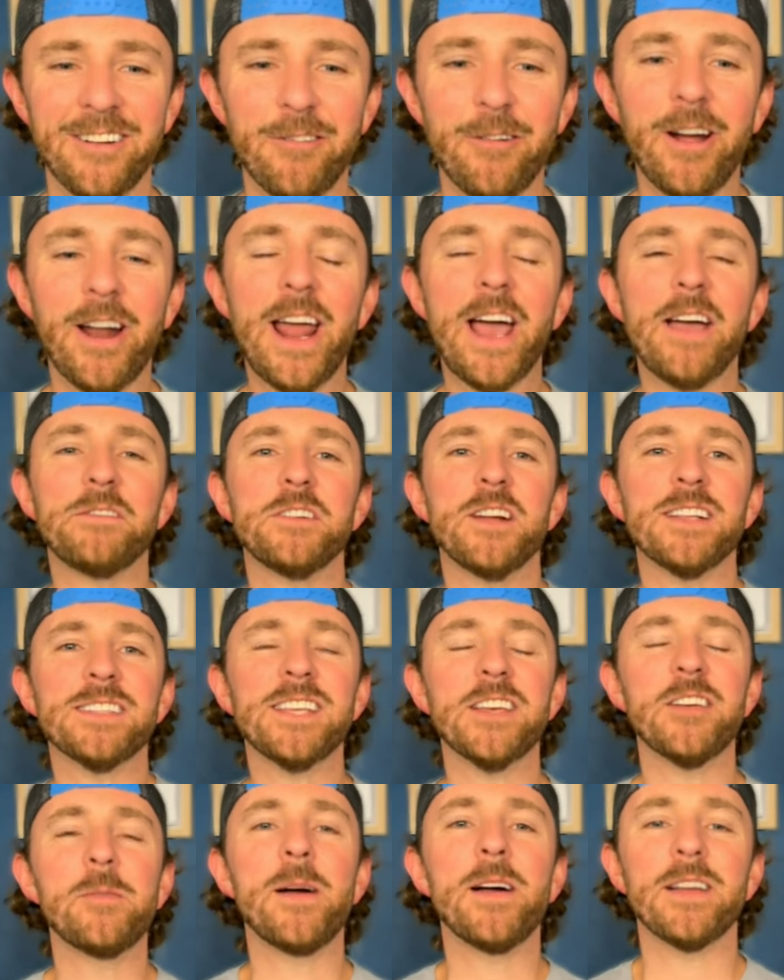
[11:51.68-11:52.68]
Right after I
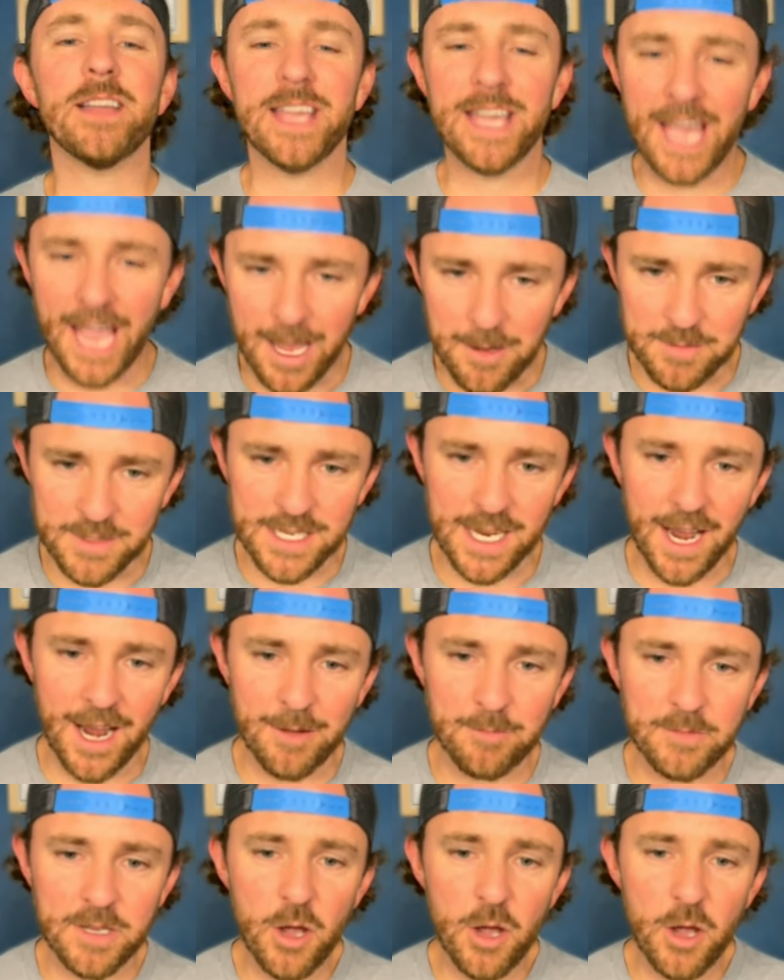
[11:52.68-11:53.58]
tell you about Game Time.